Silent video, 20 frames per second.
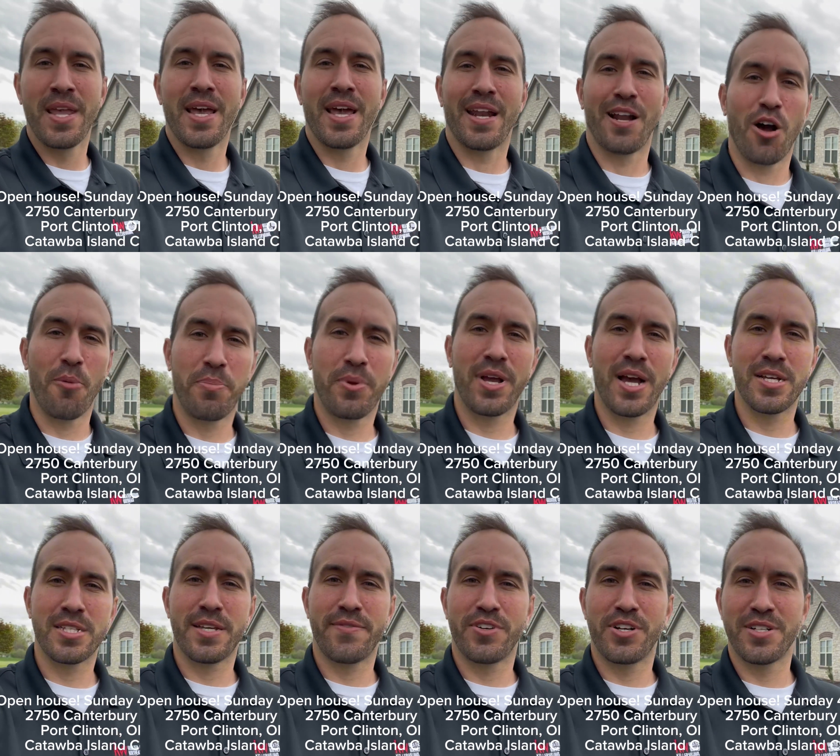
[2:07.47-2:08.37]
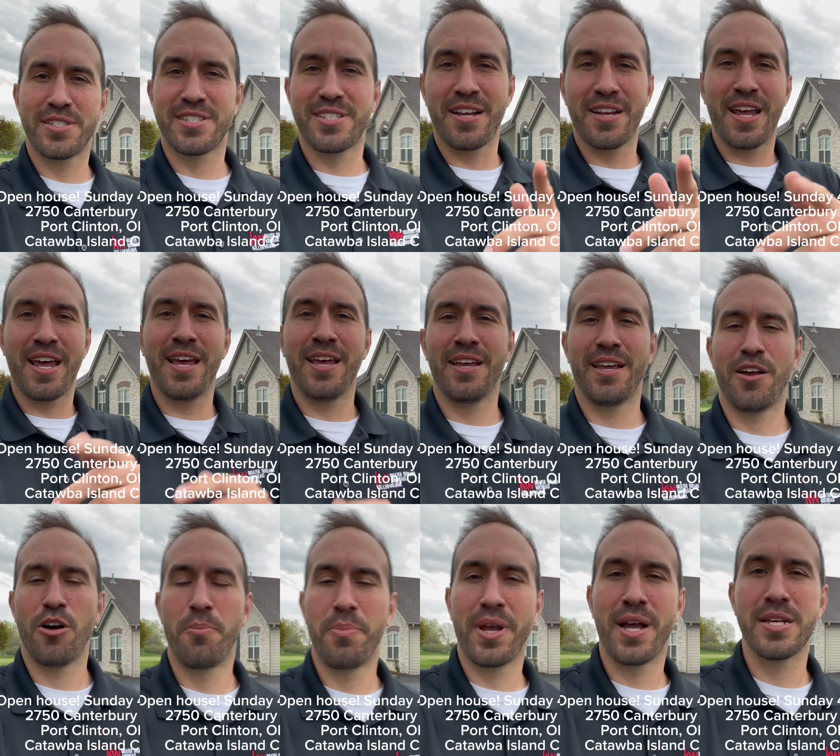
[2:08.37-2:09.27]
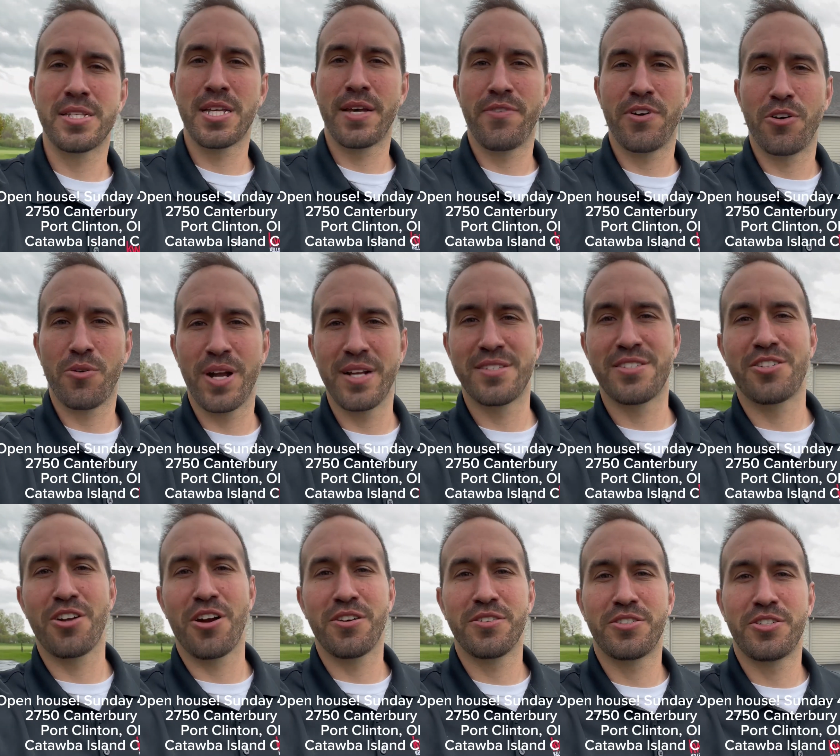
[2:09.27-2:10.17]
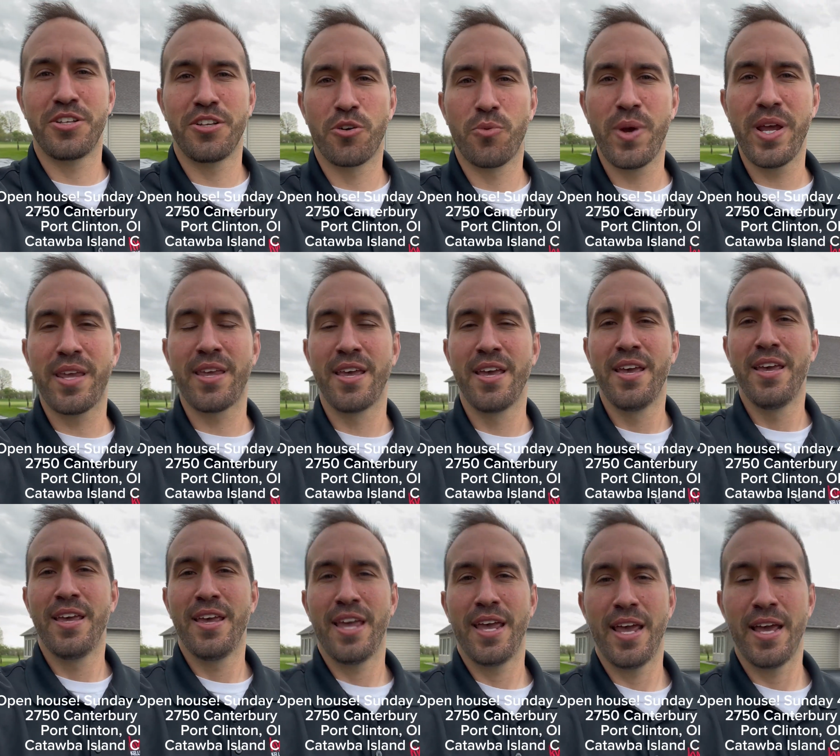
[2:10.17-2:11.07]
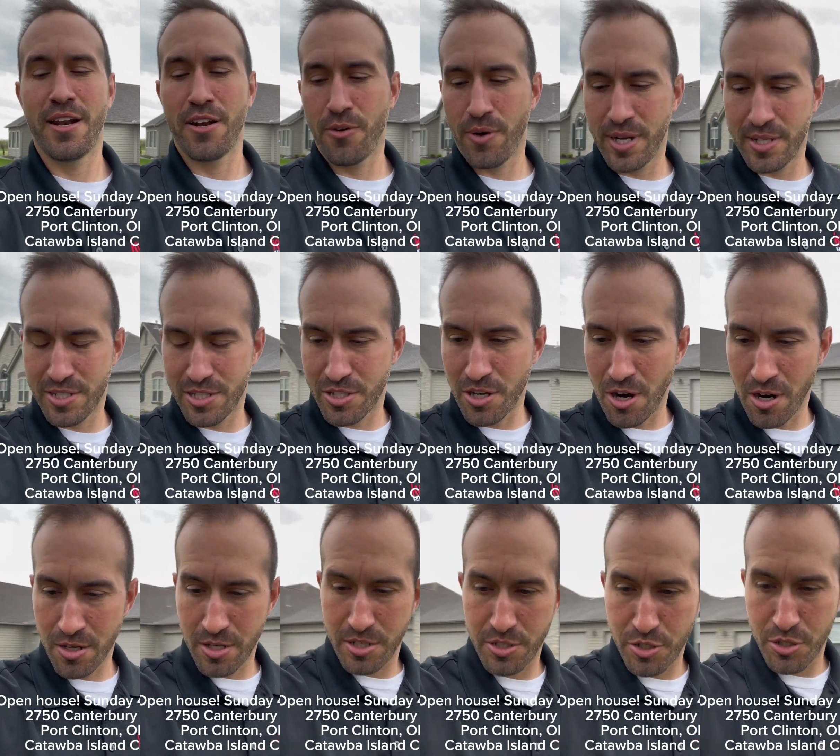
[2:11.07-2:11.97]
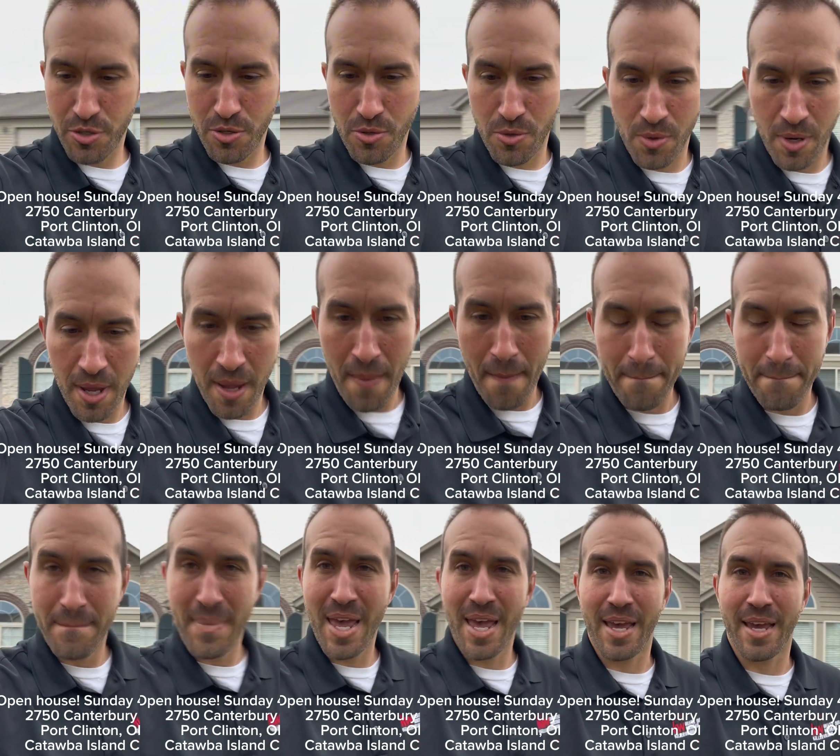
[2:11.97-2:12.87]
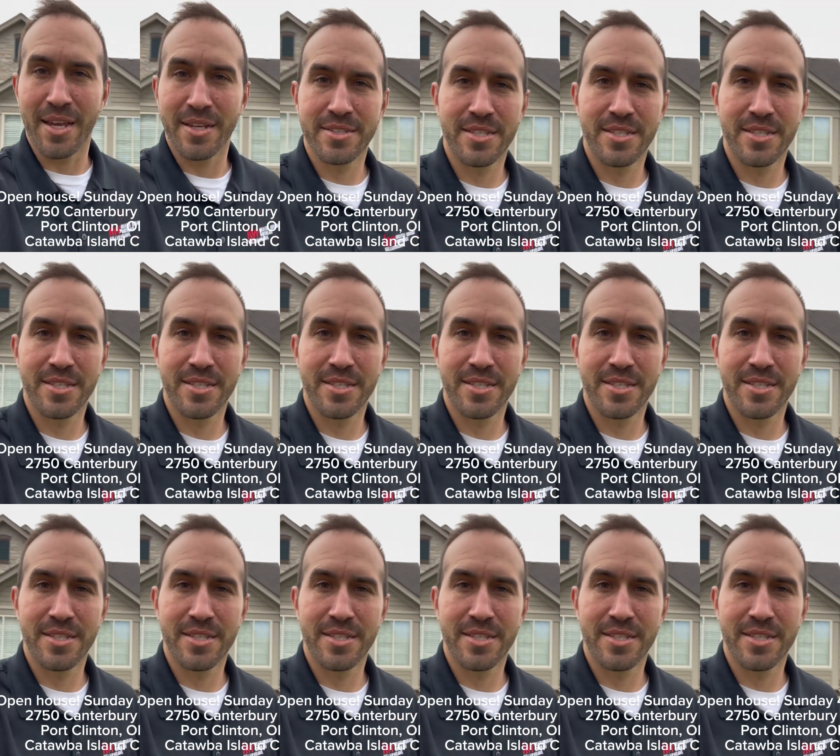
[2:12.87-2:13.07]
I hope you guys have a good Sunday. I hope you guys have a great start to your week and a great start to May.